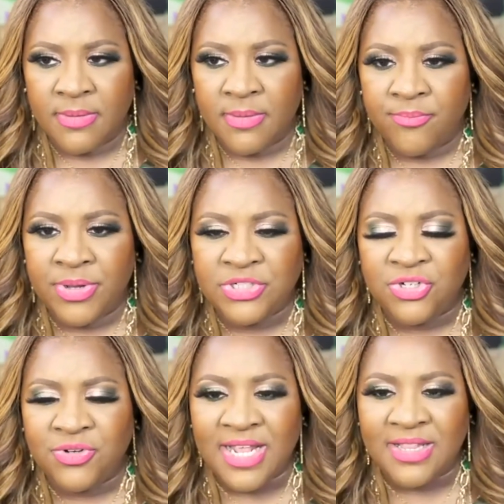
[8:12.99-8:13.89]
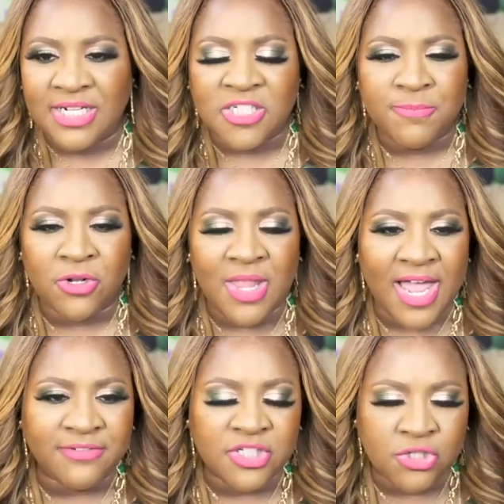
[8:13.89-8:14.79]
But you can't let this be your
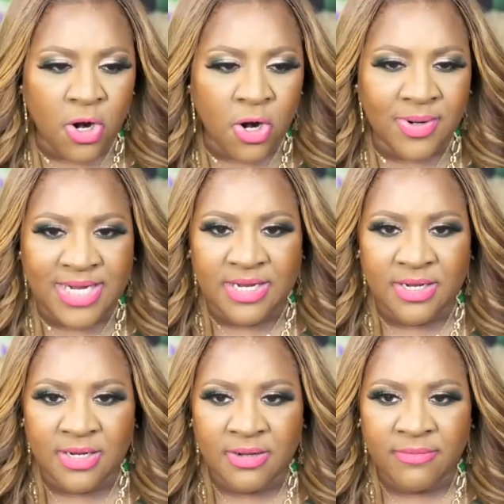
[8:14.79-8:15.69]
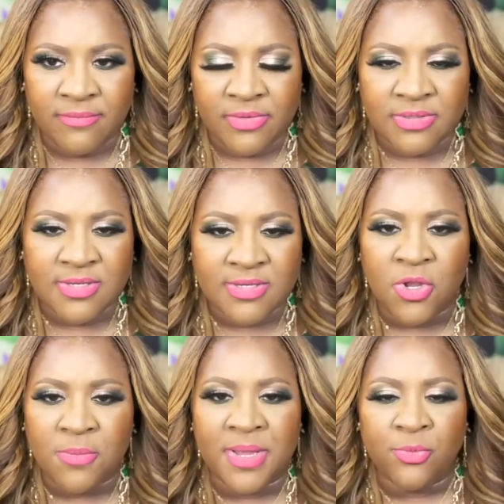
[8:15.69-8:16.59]
life story. Some of you
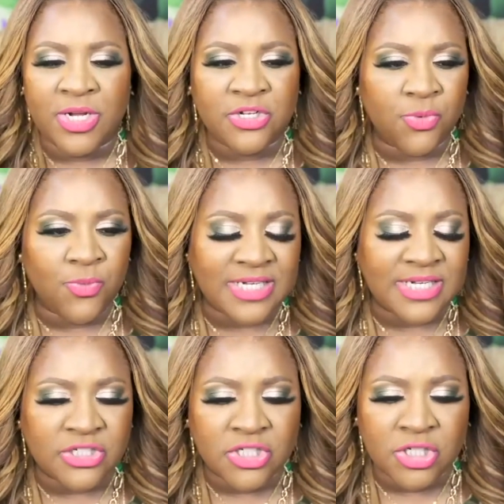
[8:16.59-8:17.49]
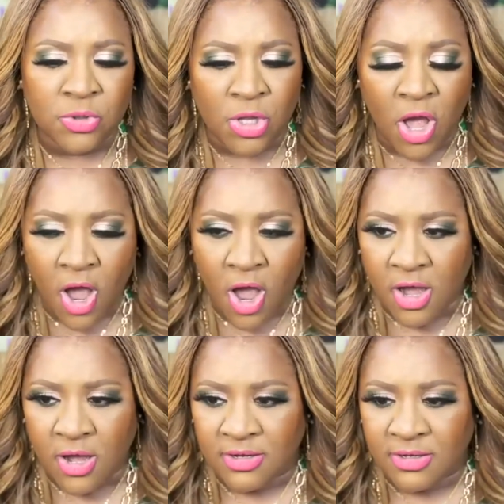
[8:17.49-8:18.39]
have been redirected too
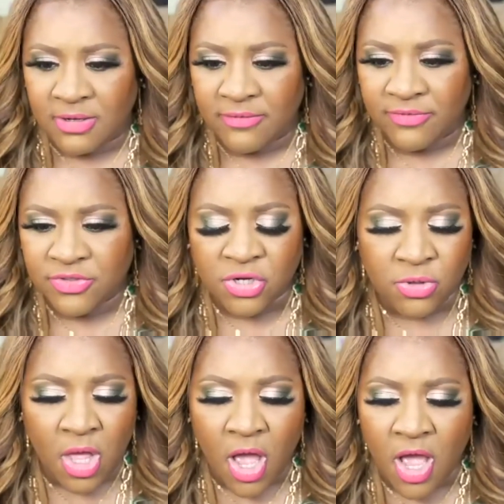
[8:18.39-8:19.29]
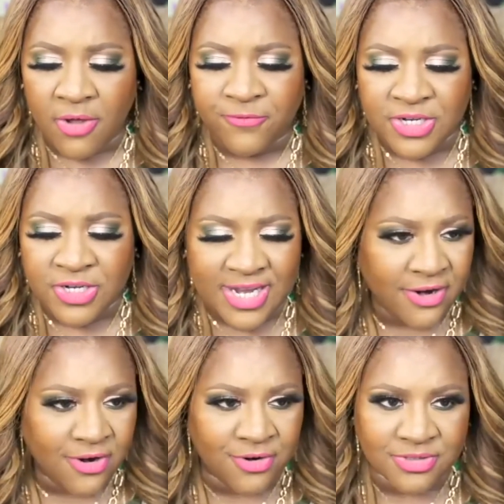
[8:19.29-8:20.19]
long for
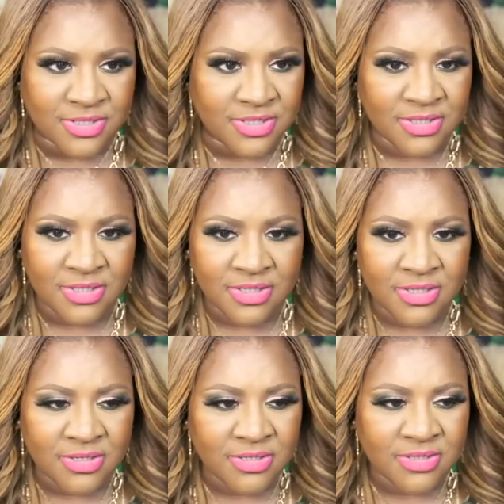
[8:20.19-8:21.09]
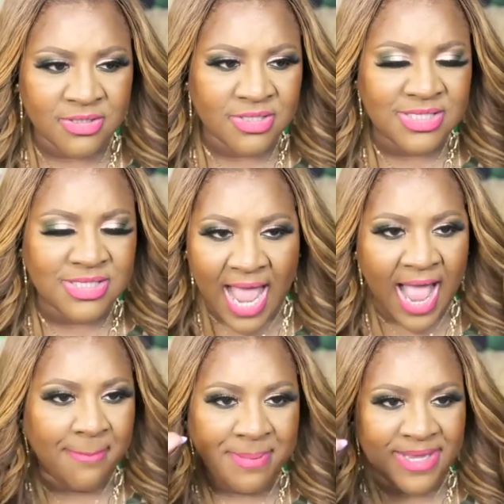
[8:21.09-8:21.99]
years.
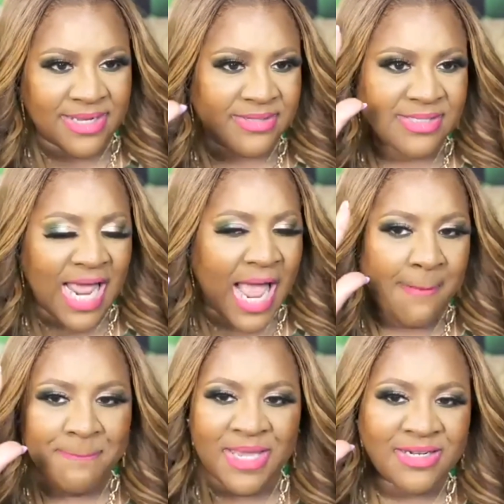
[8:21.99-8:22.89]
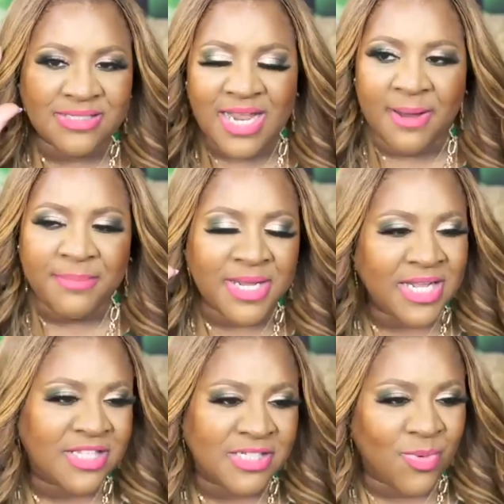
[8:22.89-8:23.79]
Stop it. It's time to get
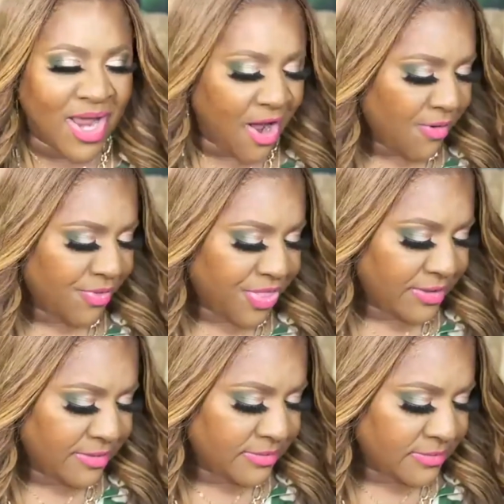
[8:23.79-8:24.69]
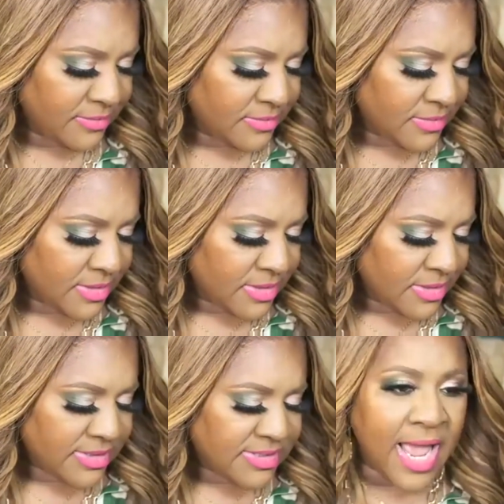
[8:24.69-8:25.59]
this wealth.
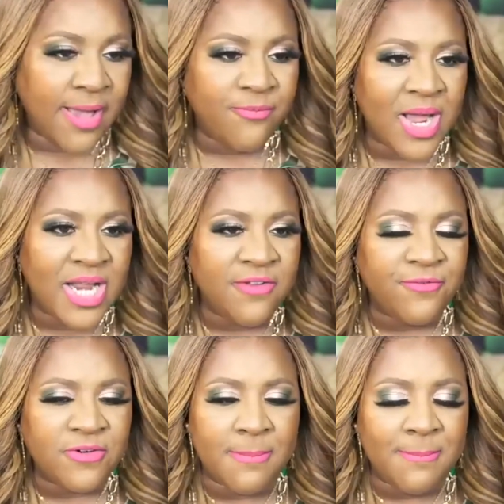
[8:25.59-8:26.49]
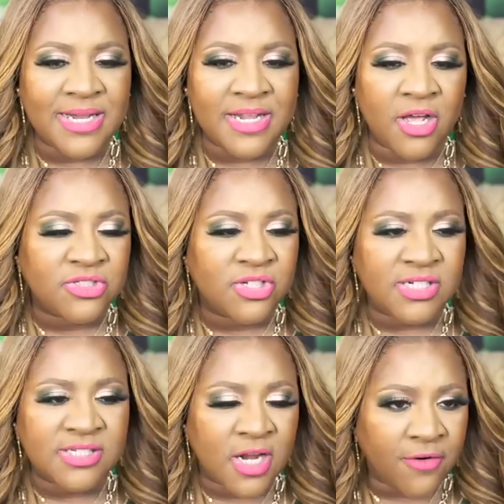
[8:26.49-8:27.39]
Stop waiting for somebody else to
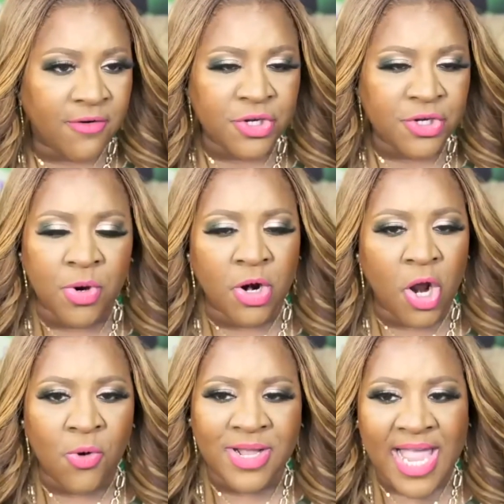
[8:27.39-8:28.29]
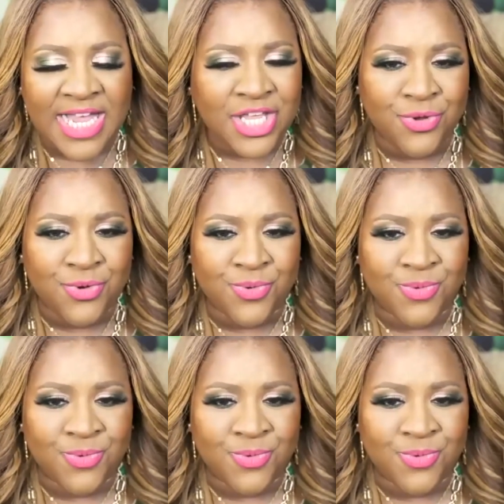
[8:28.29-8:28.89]
discover you or okay you.